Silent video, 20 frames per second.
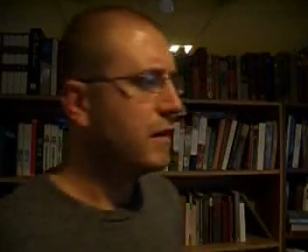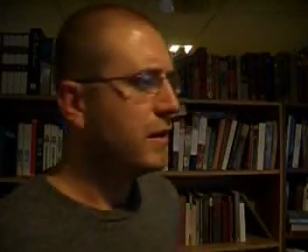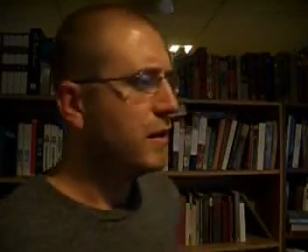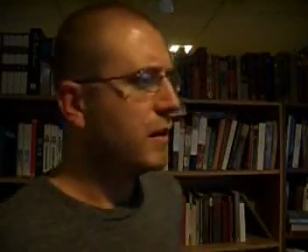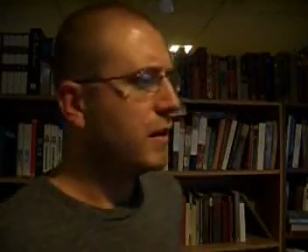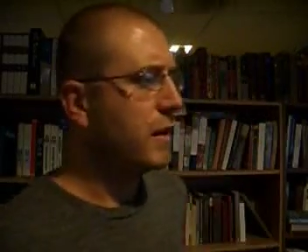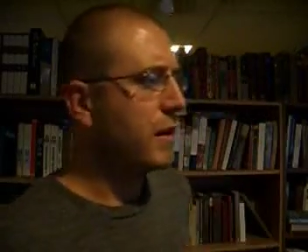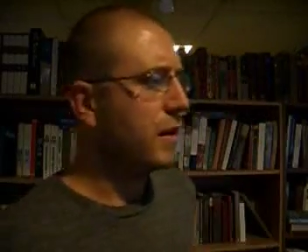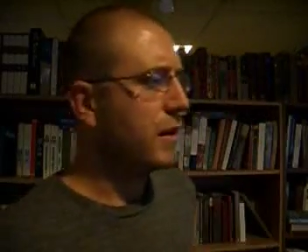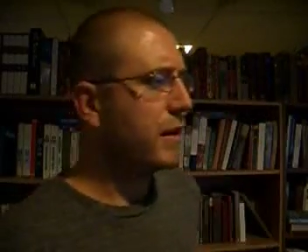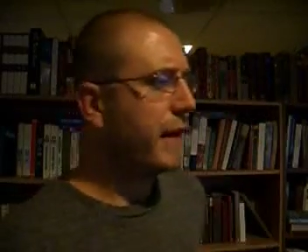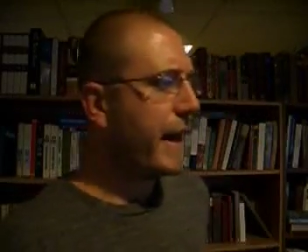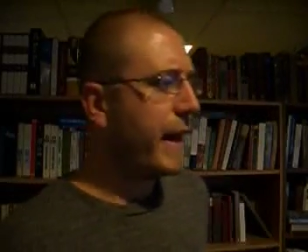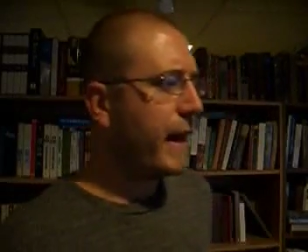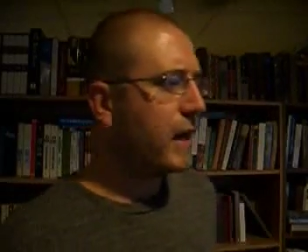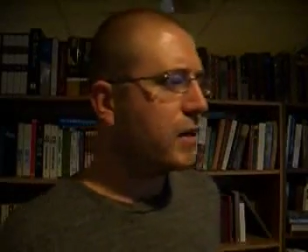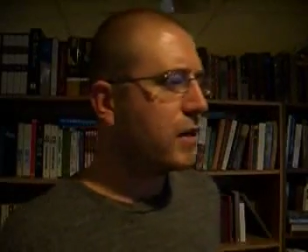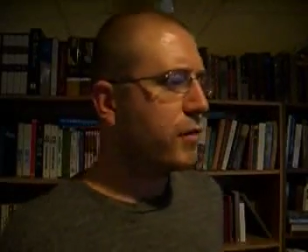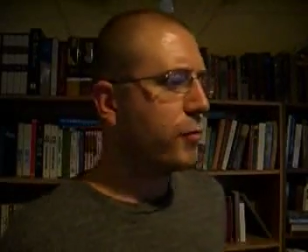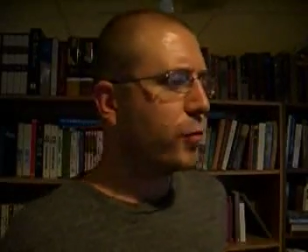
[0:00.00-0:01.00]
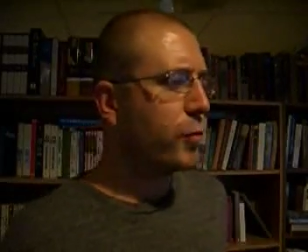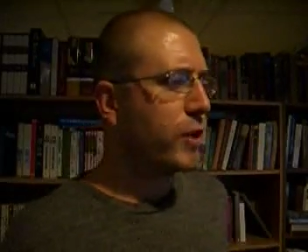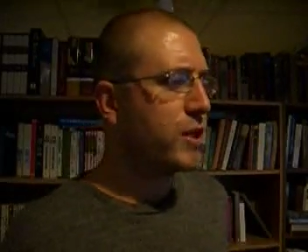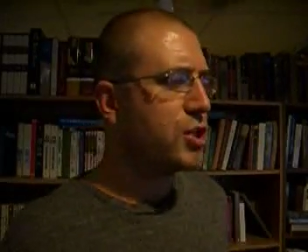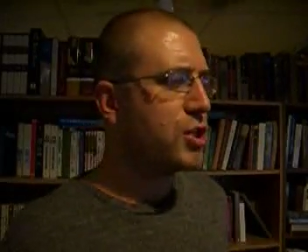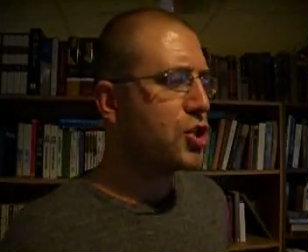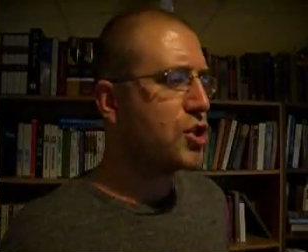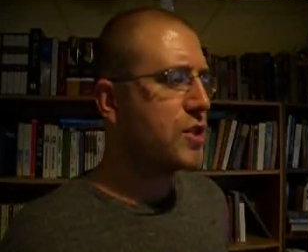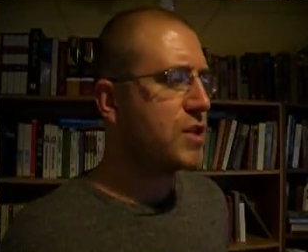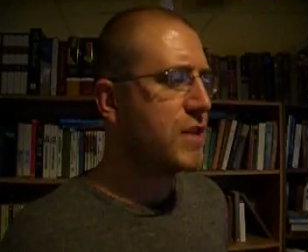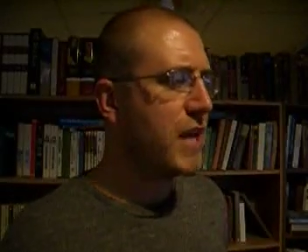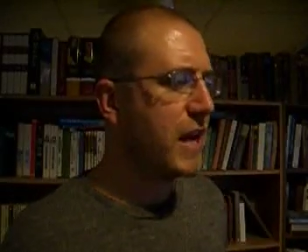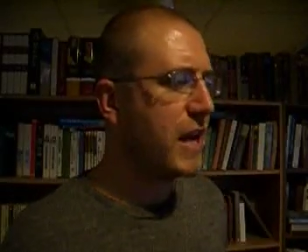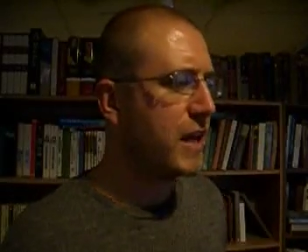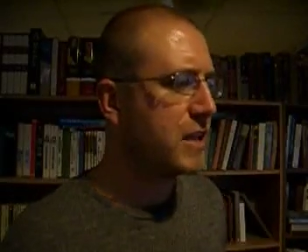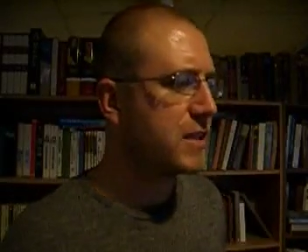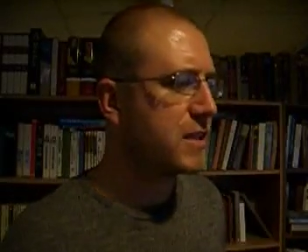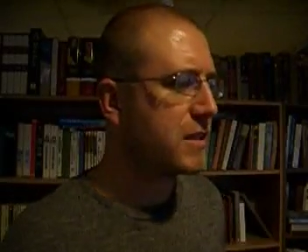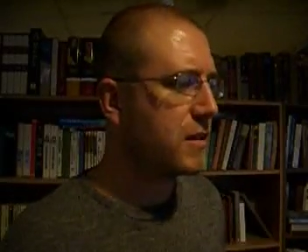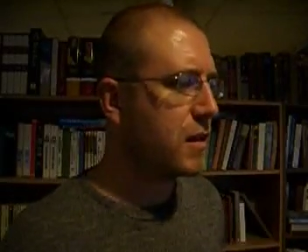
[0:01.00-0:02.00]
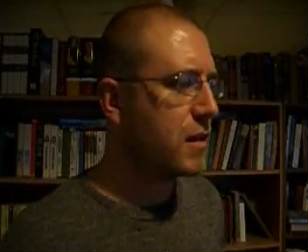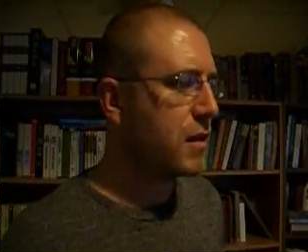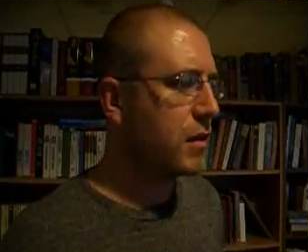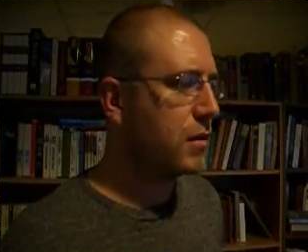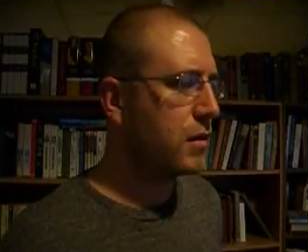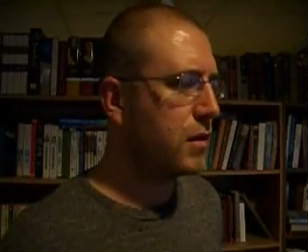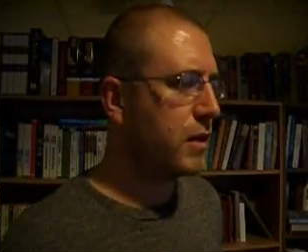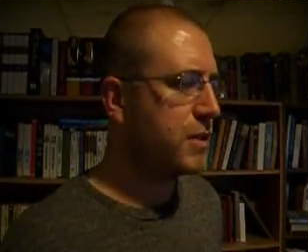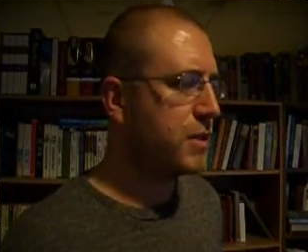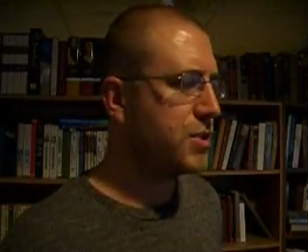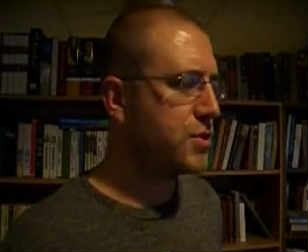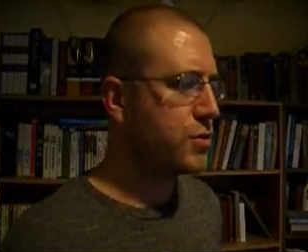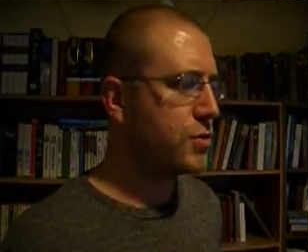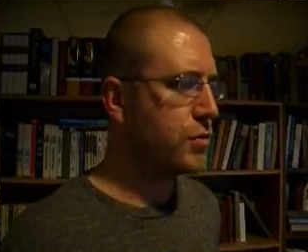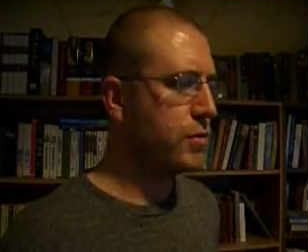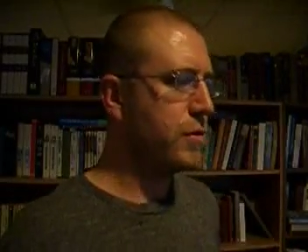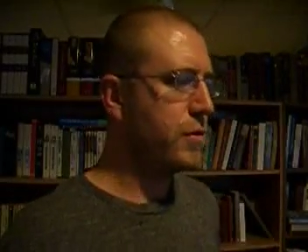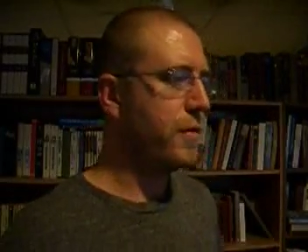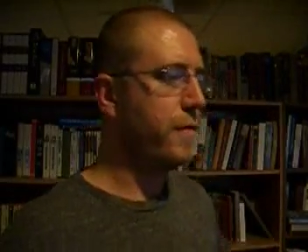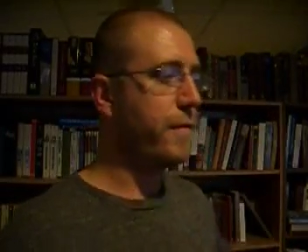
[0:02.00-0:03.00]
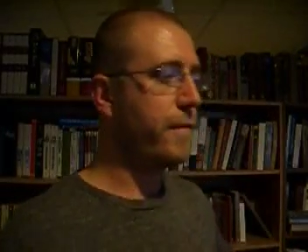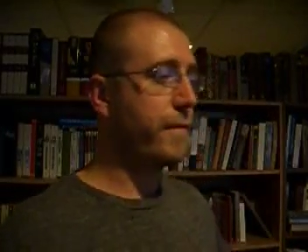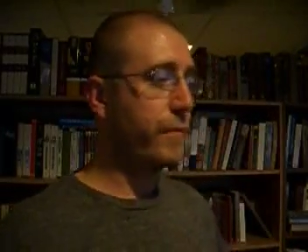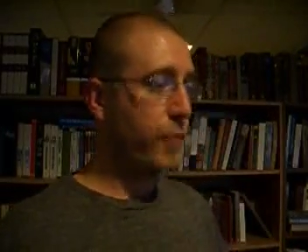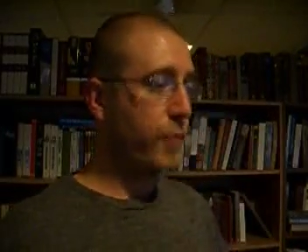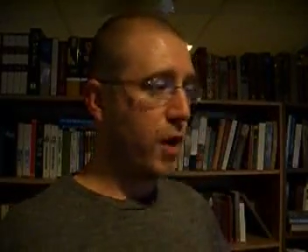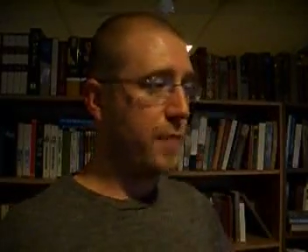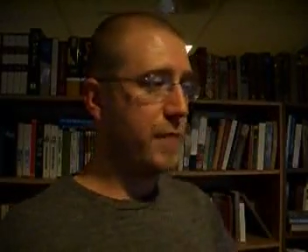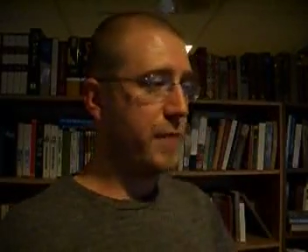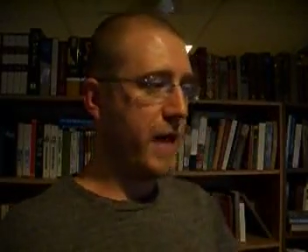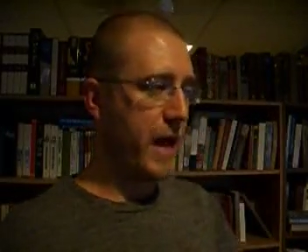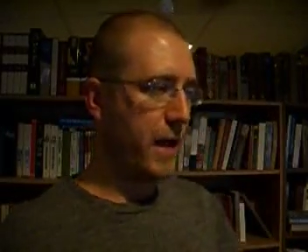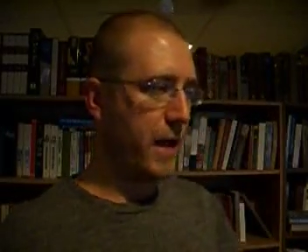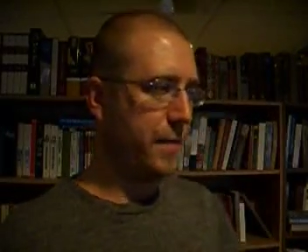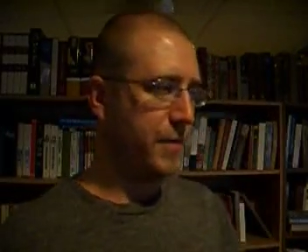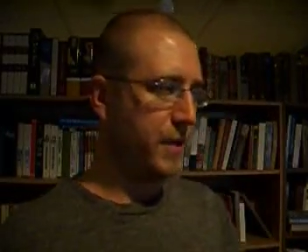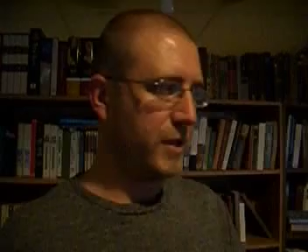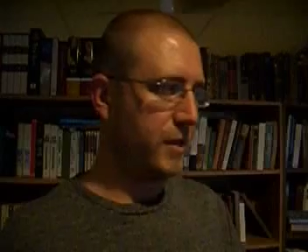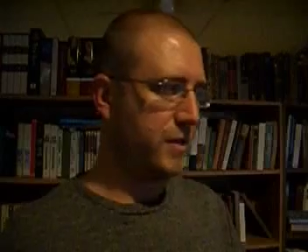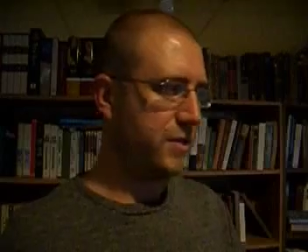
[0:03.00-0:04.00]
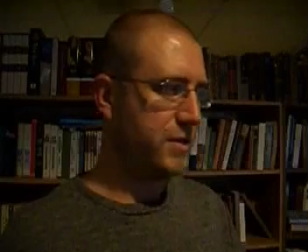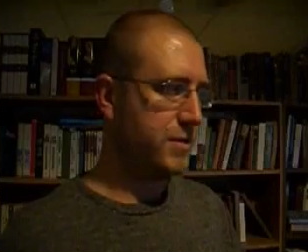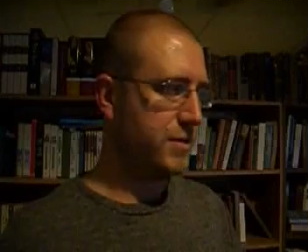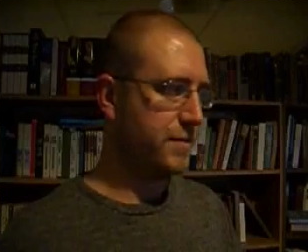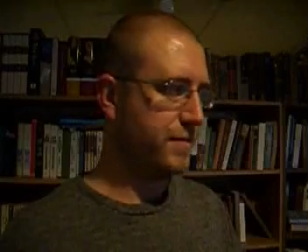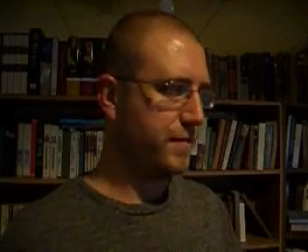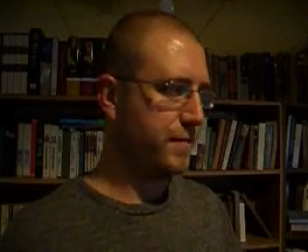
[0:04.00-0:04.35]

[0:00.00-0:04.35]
the lack of which takes the luster from happiness.